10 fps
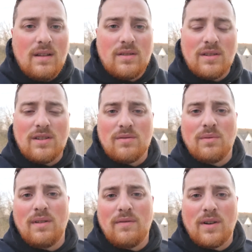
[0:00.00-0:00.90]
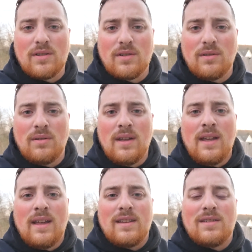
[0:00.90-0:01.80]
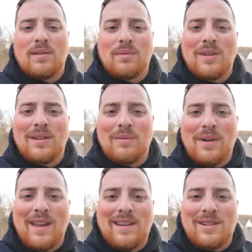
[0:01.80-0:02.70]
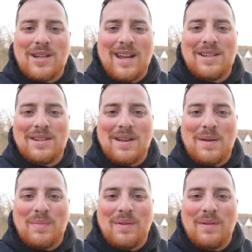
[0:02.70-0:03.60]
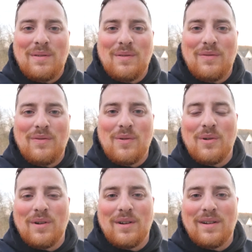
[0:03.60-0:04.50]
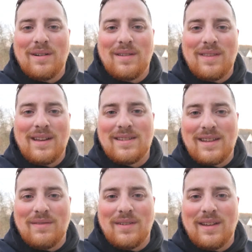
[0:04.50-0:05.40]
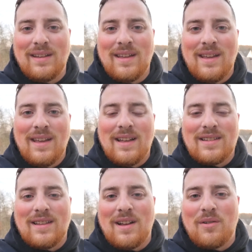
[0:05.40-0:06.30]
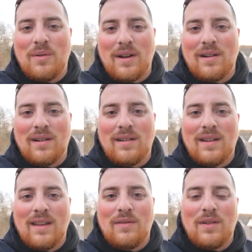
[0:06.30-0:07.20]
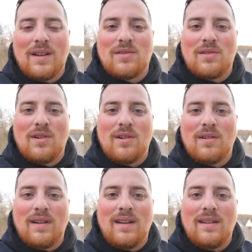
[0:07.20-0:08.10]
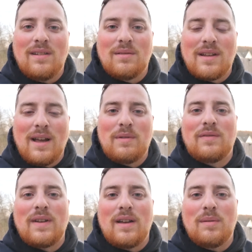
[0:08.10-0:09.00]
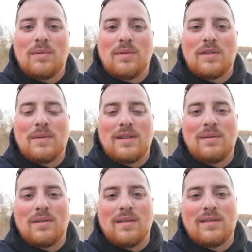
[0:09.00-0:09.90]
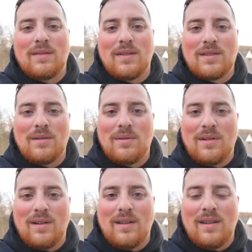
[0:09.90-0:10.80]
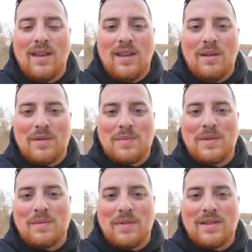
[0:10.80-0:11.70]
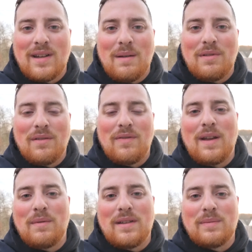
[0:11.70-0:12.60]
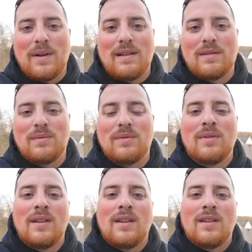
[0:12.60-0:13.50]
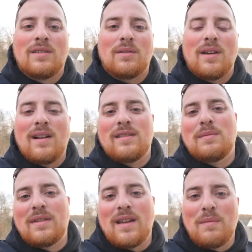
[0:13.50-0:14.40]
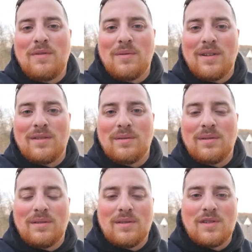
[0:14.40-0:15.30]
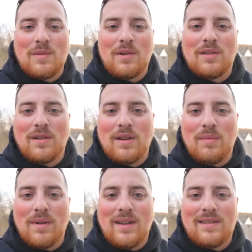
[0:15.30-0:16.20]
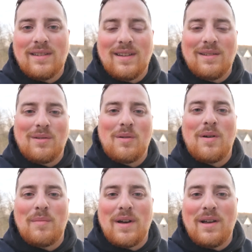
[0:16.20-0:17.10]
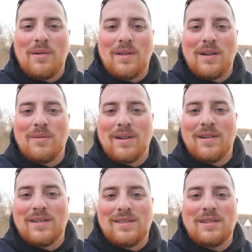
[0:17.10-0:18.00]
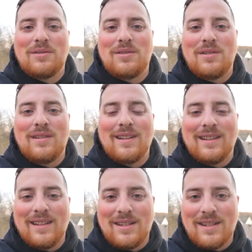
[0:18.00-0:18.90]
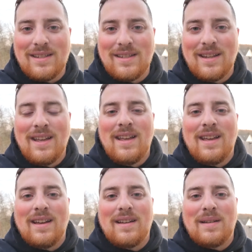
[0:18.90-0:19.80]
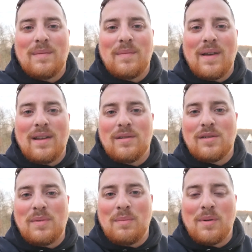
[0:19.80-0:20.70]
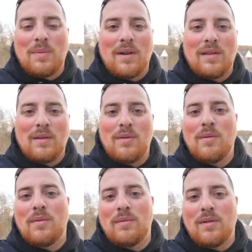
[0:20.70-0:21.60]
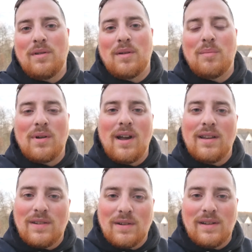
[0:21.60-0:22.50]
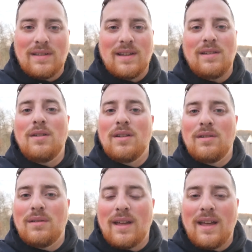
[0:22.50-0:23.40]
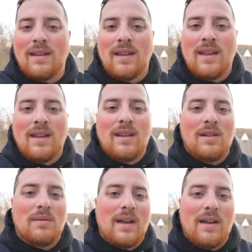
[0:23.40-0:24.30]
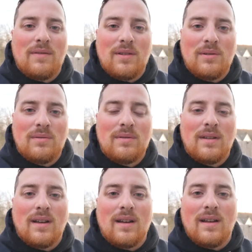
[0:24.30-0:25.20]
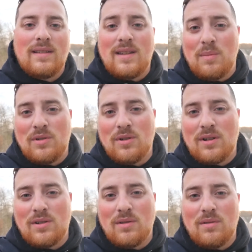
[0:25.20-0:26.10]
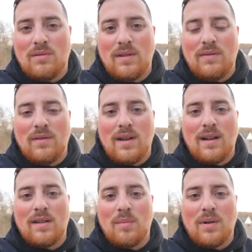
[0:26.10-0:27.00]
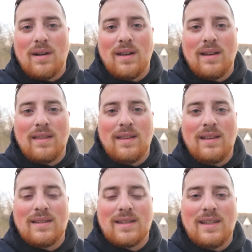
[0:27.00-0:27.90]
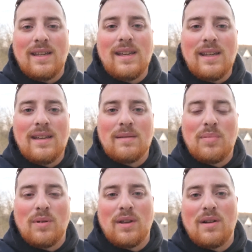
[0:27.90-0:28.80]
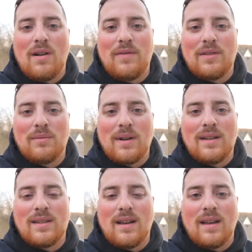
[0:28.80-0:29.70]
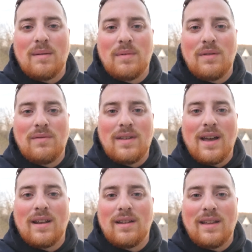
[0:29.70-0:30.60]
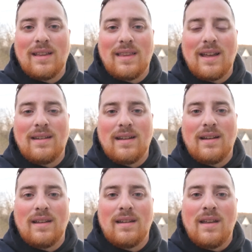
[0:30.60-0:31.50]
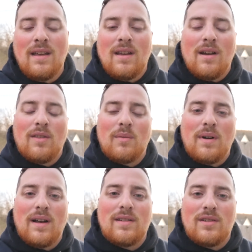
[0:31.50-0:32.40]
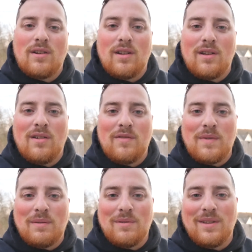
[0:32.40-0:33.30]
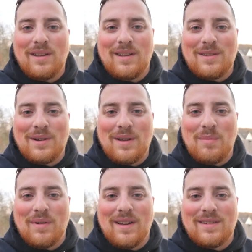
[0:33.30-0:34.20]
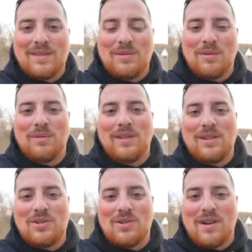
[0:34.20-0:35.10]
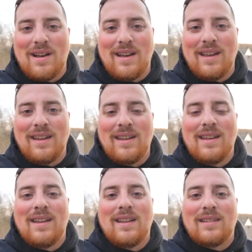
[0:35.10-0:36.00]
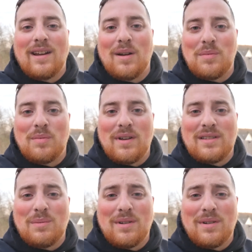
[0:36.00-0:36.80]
So this is really versatile. This is a really good way to change it up for Thanksgiving. It's a lot quicker if you guys are in a hurry. Time is valuable, especially with all the stuff that's going on. You want to spend as much time with your family as possible, so cut out some of that time if you want to. Smoke a turkey breast. It'll go by a whole lot quicker. It's still delicious. I know some people are probably going to think, well, are you going to brine turkeys? That you can do that. You don't have to. Temperature control, if you're not going to brine, I think is key. Pulling it off at the right time, and you've got to get that done. Otherwise, you're going to go from a really good turkey breast to a really dry, terrible breast.